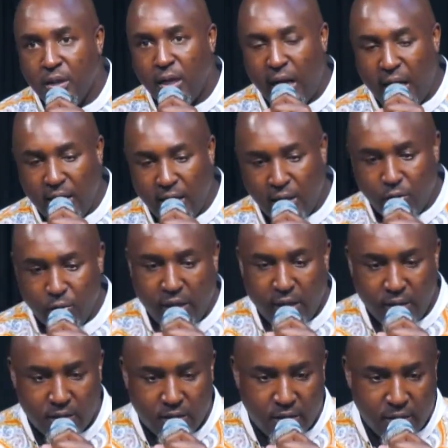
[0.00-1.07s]
Hallelujah.
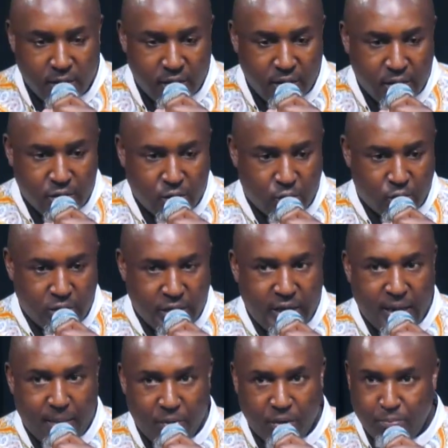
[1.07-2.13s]
So today
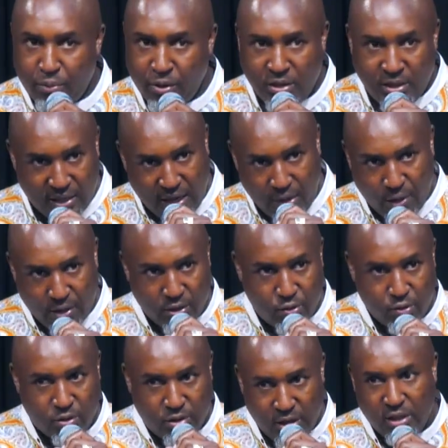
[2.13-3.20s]
I'm not preaching. I want
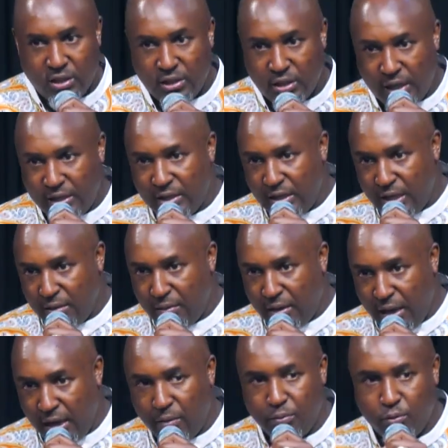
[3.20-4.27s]
to teach and
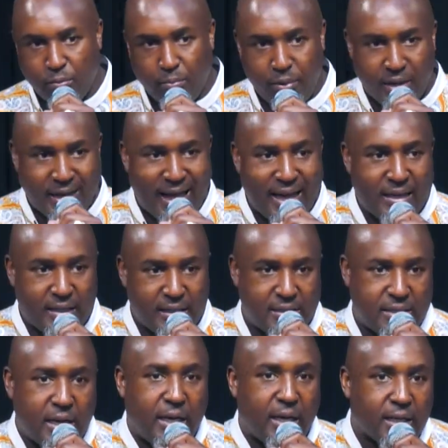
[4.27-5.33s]
help to bring
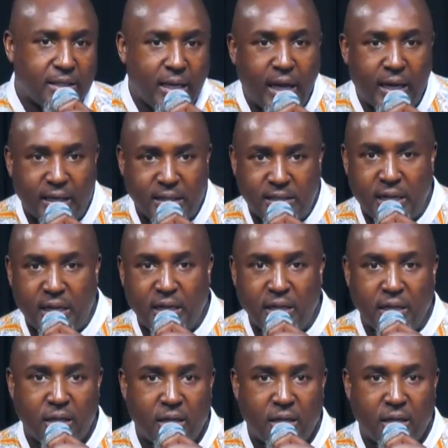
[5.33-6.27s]
understanding. Say understanding.